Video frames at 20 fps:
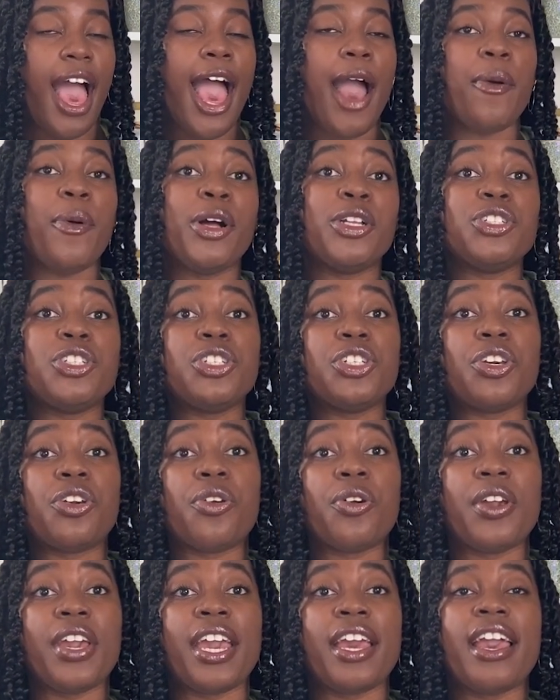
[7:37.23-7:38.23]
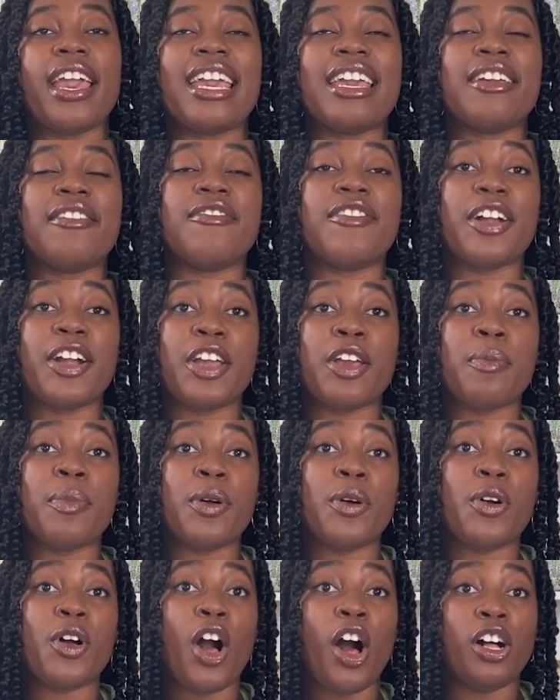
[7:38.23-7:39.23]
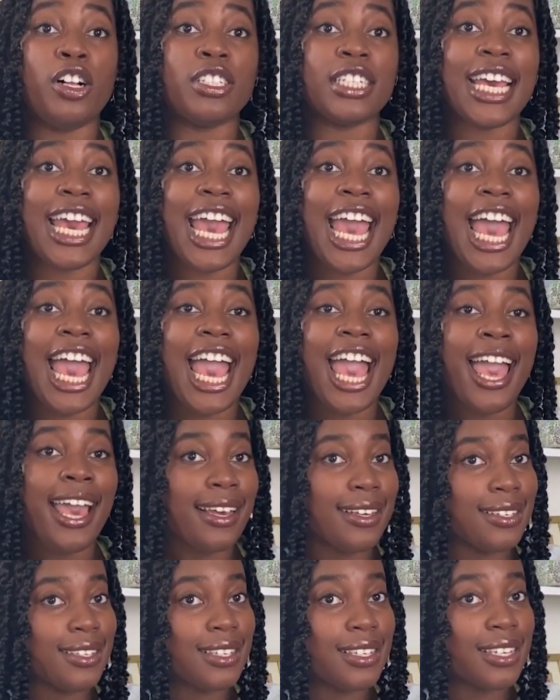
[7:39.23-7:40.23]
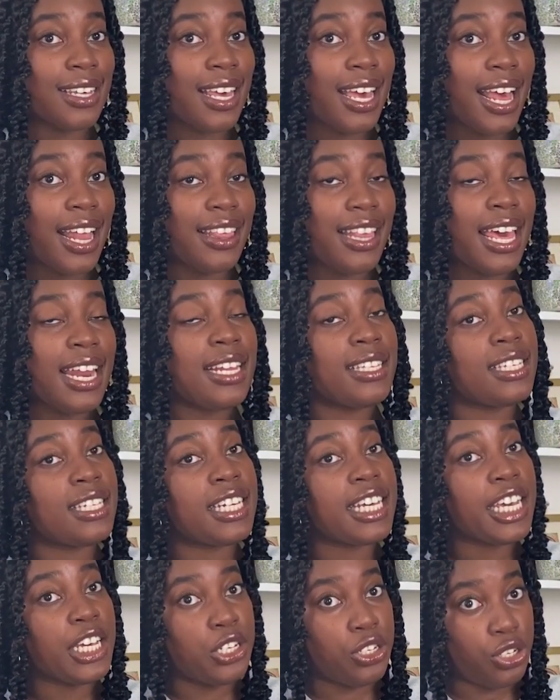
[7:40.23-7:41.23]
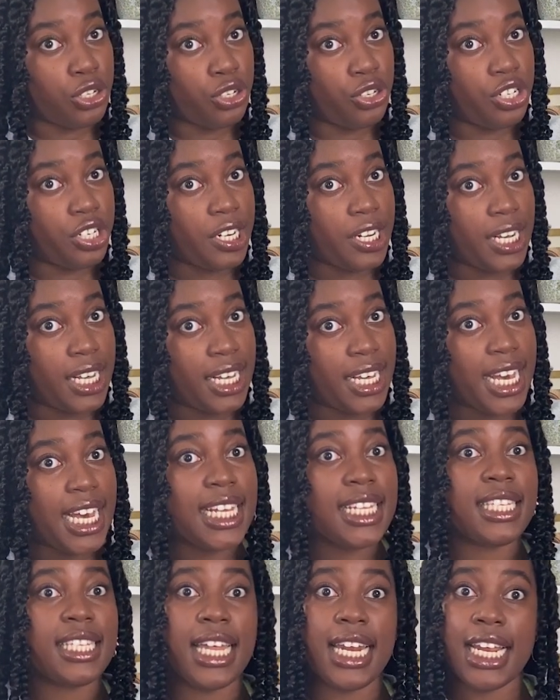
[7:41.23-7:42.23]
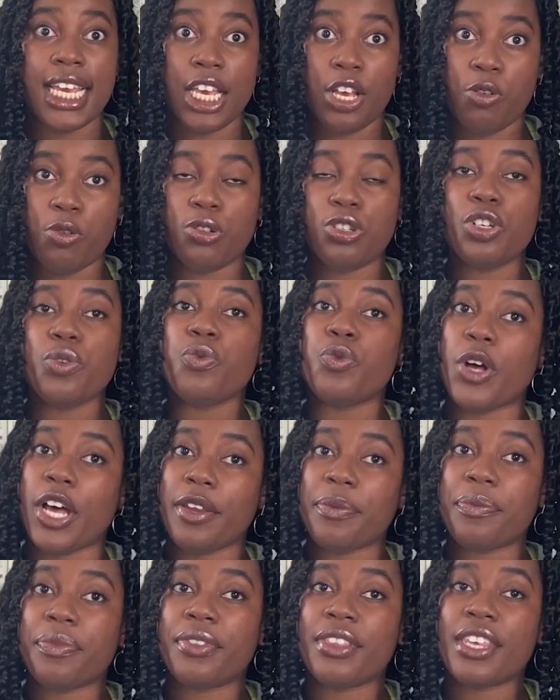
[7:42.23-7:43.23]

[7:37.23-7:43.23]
I want you to create a variable called x that is an integer and set it equal to 1.